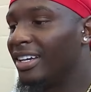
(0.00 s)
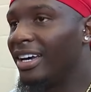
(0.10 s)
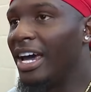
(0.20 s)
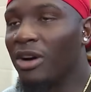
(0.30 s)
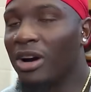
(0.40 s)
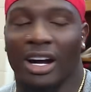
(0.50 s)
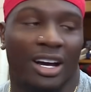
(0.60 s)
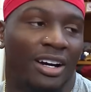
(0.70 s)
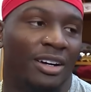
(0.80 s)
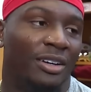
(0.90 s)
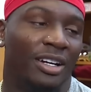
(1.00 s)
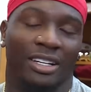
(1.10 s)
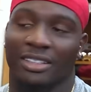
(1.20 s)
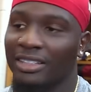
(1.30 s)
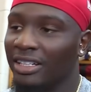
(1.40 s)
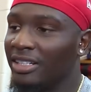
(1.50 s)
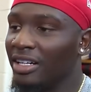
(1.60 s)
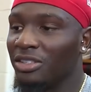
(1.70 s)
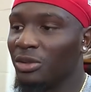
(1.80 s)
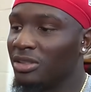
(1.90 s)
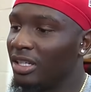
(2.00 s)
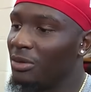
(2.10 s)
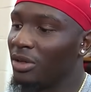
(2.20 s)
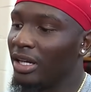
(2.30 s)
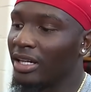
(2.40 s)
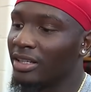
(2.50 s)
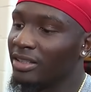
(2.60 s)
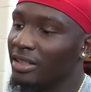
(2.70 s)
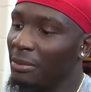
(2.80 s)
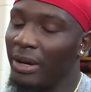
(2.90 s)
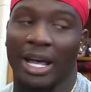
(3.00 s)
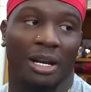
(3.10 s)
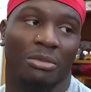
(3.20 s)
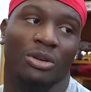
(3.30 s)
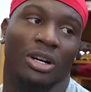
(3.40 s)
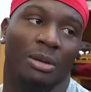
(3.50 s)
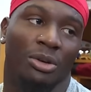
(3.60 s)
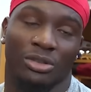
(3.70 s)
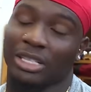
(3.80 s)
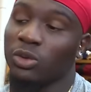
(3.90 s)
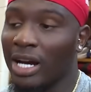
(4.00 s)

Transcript: but A Rod got hurt and it turned into a team where, like, in panic mode almost.